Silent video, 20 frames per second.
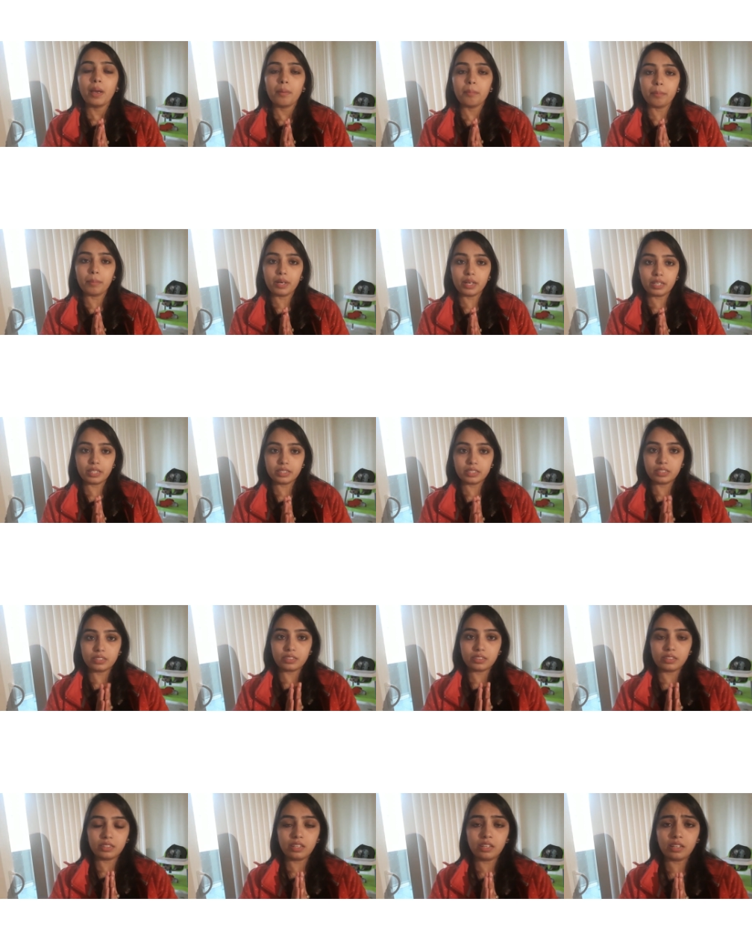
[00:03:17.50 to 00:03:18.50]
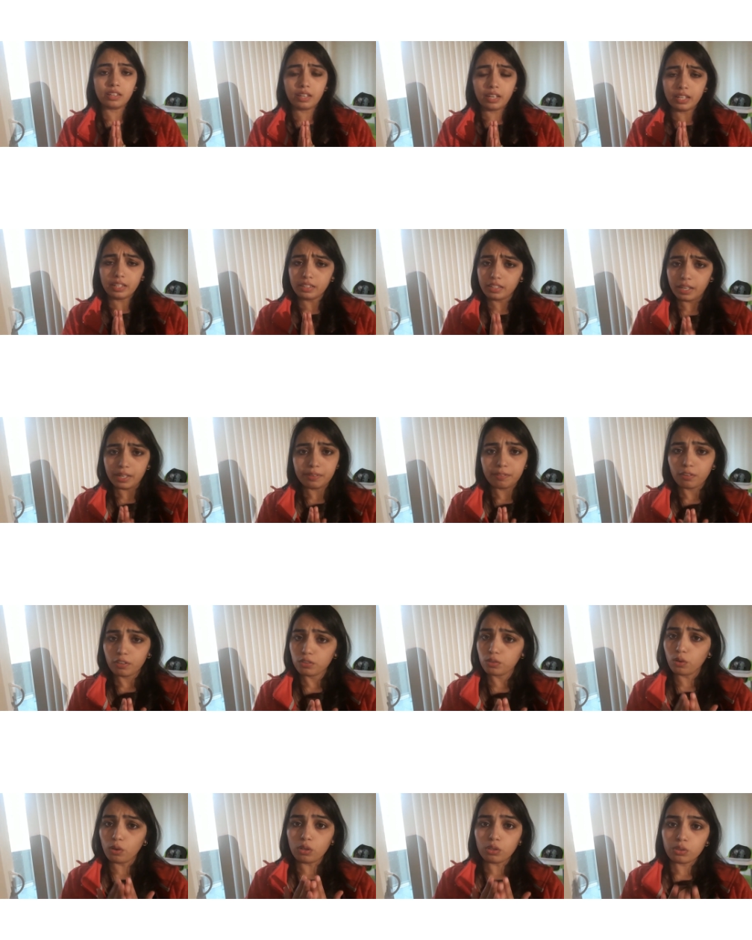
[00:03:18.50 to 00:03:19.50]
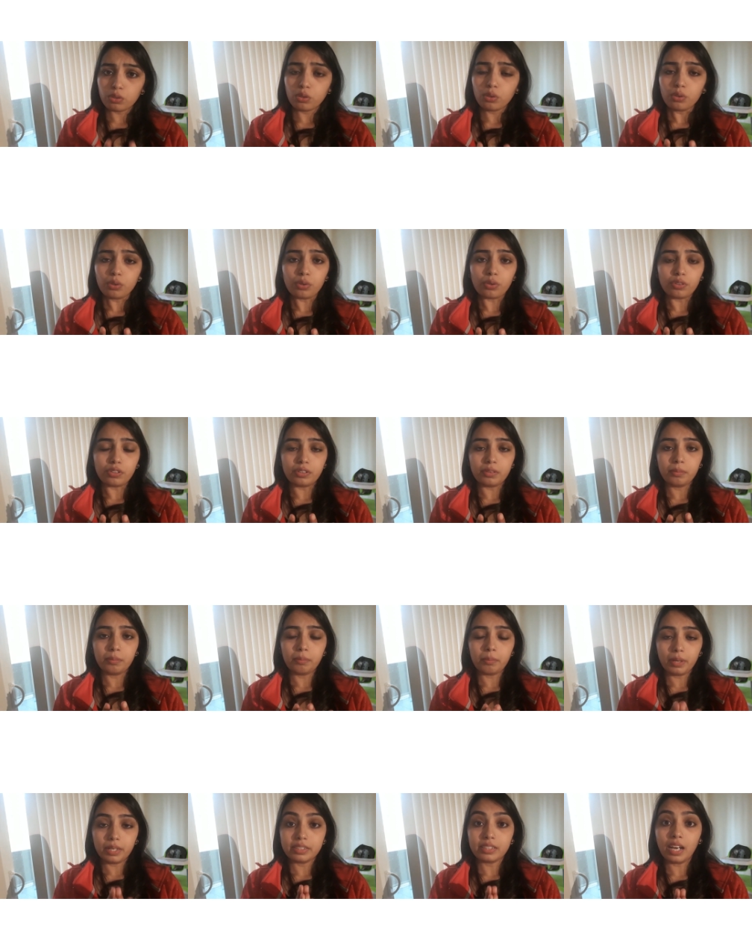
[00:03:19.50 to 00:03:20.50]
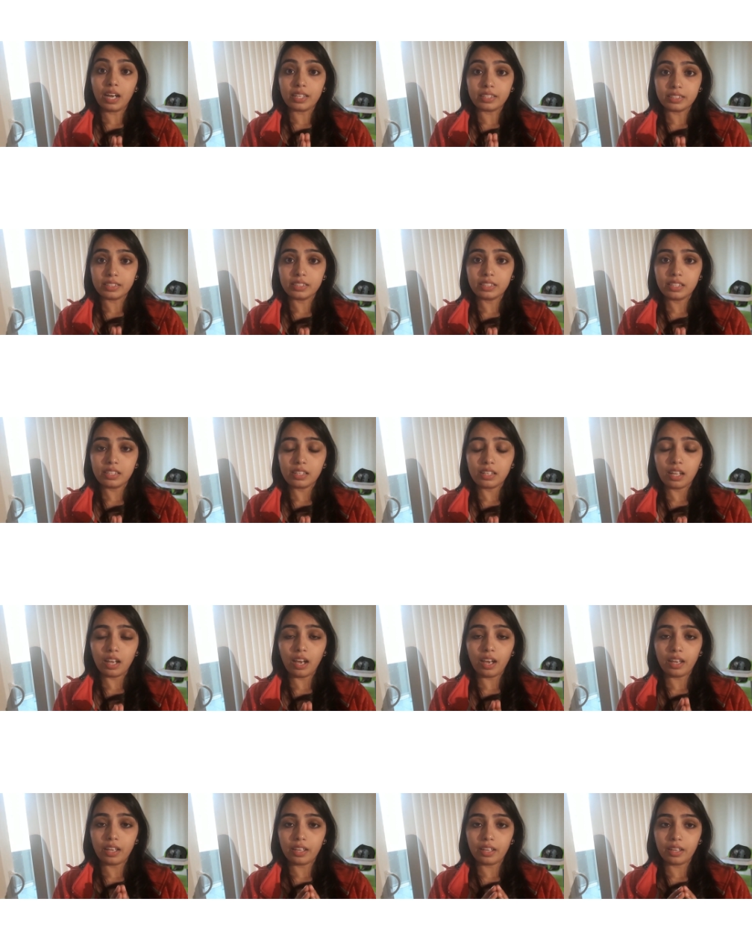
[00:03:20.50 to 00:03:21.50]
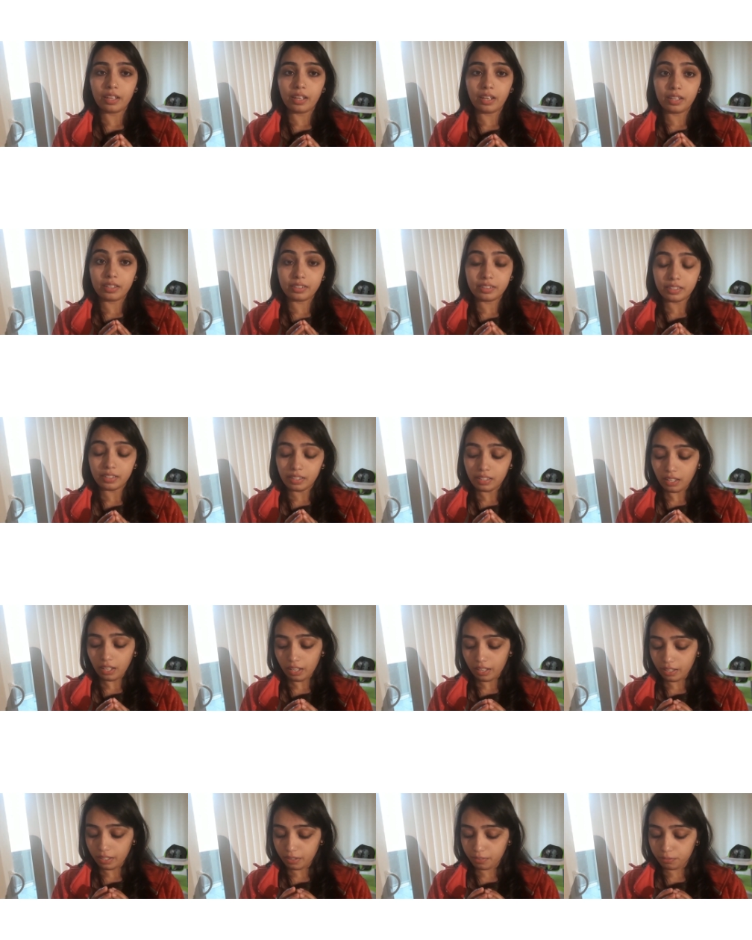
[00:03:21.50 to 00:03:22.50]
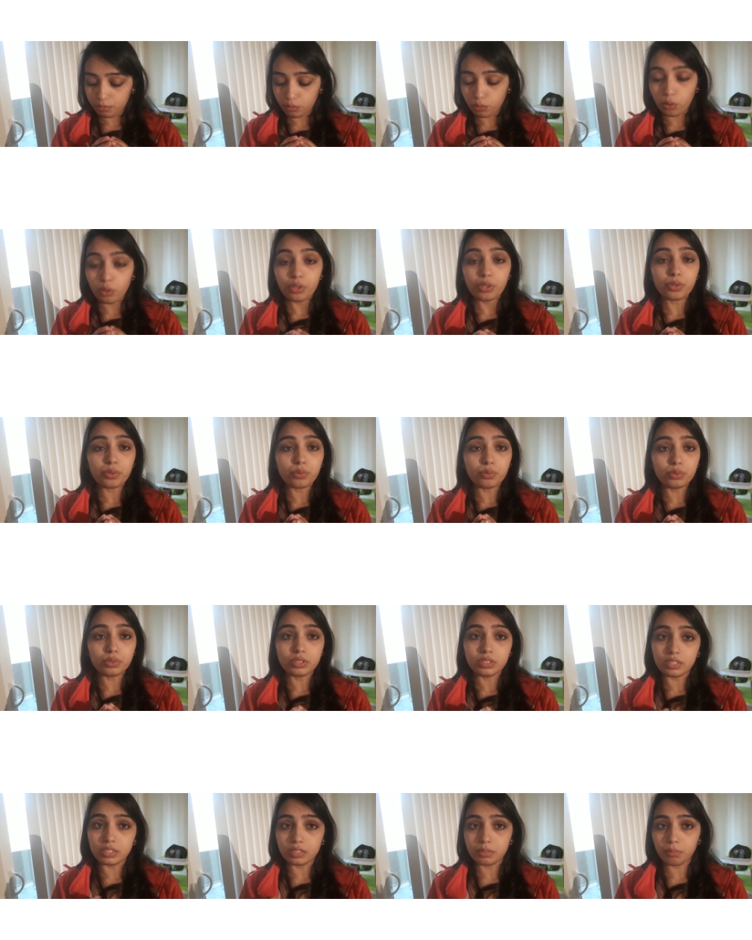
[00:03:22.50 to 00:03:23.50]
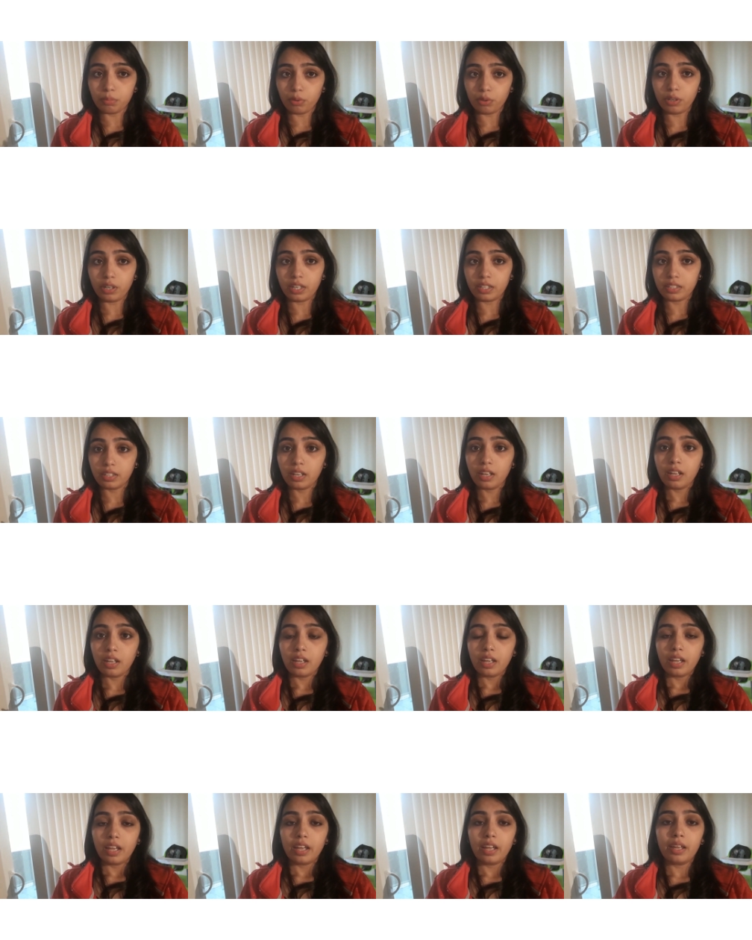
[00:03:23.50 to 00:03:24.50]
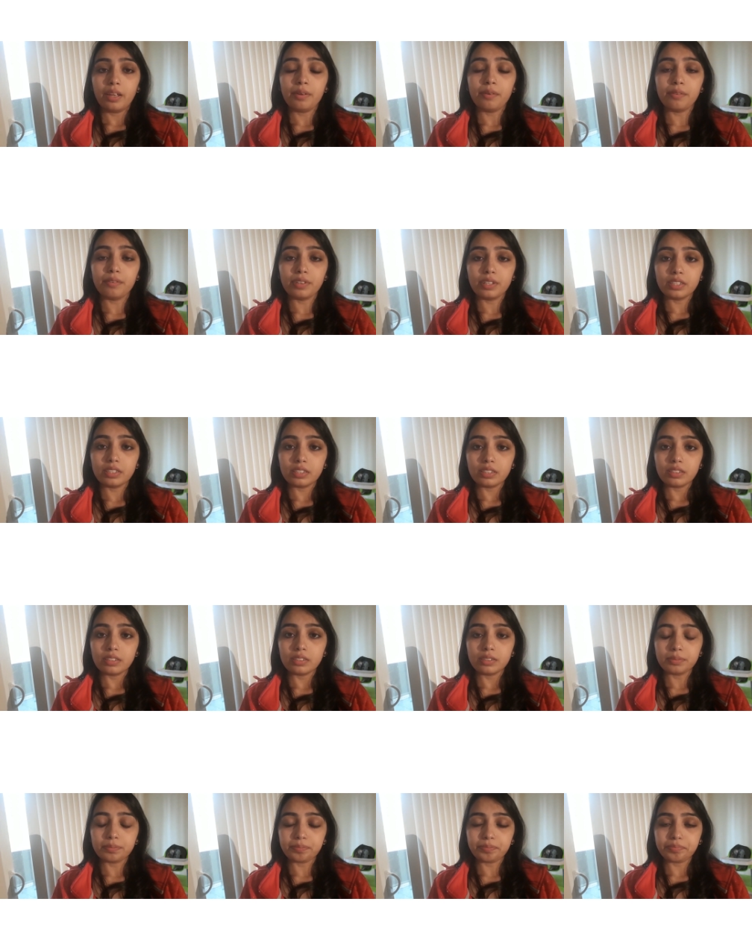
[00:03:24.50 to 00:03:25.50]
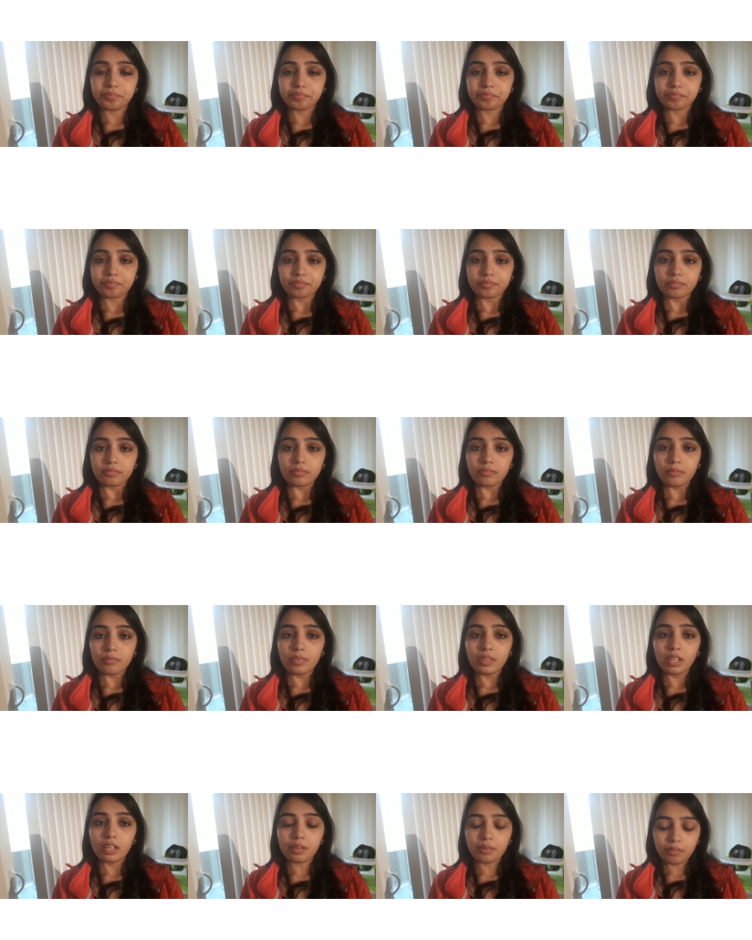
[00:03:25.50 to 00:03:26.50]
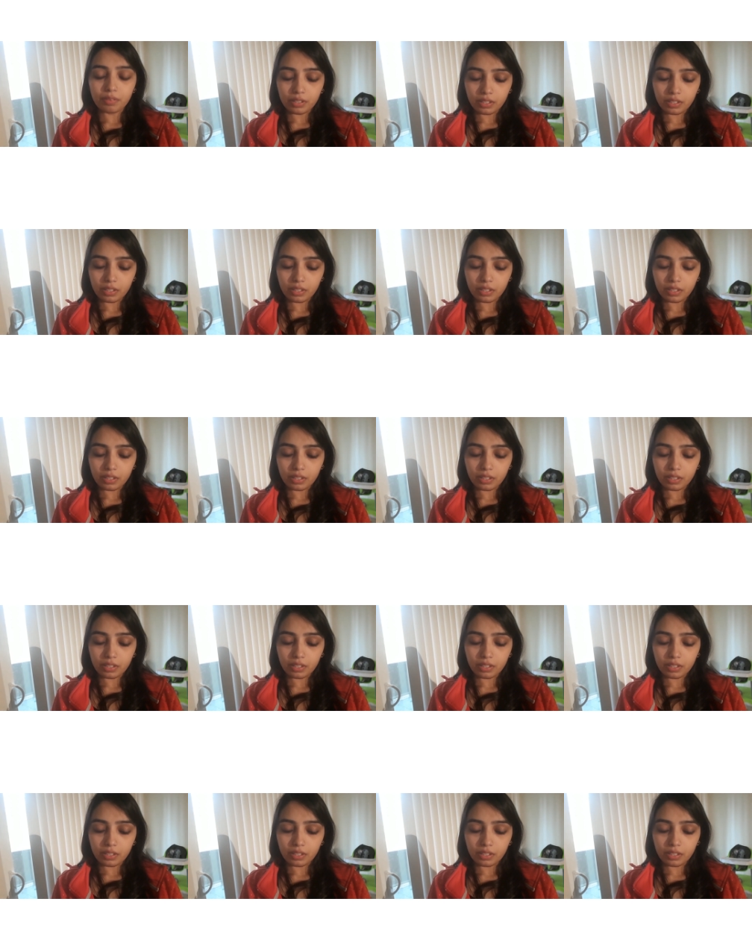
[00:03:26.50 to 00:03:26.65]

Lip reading: but that was also good. But until I have not used this product, even I